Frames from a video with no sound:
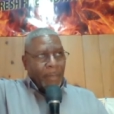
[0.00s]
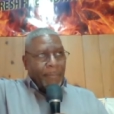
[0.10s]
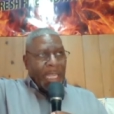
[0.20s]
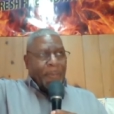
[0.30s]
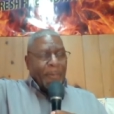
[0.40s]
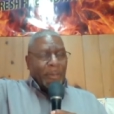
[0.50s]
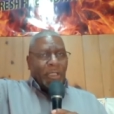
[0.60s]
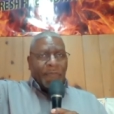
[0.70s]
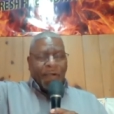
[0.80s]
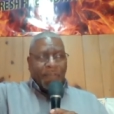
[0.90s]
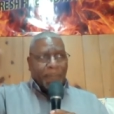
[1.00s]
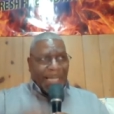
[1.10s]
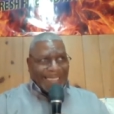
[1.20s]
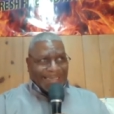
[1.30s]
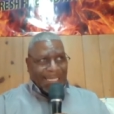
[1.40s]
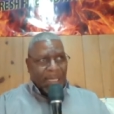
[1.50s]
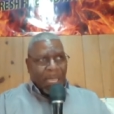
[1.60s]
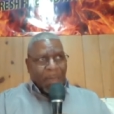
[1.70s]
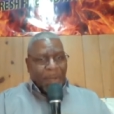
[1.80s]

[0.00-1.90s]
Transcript: Many people are looking for the blessing,